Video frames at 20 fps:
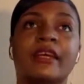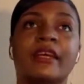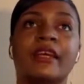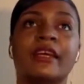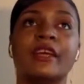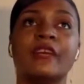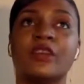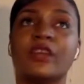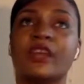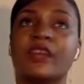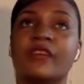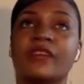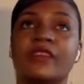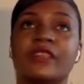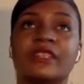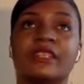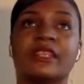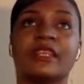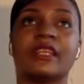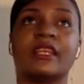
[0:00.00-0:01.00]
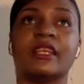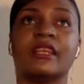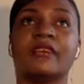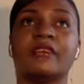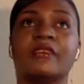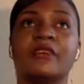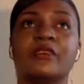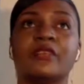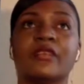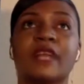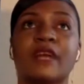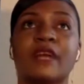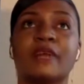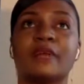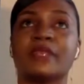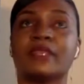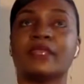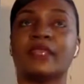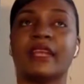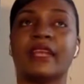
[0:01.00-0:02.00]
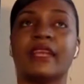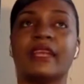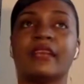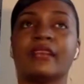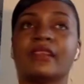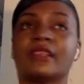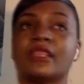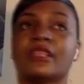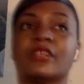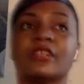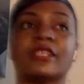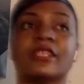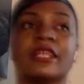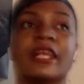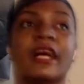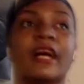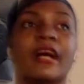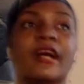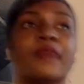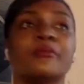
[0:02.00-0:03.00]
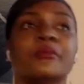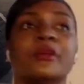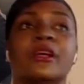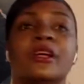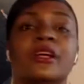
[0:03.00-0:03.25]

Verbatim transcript: if you have to study a few times a day at a certain time,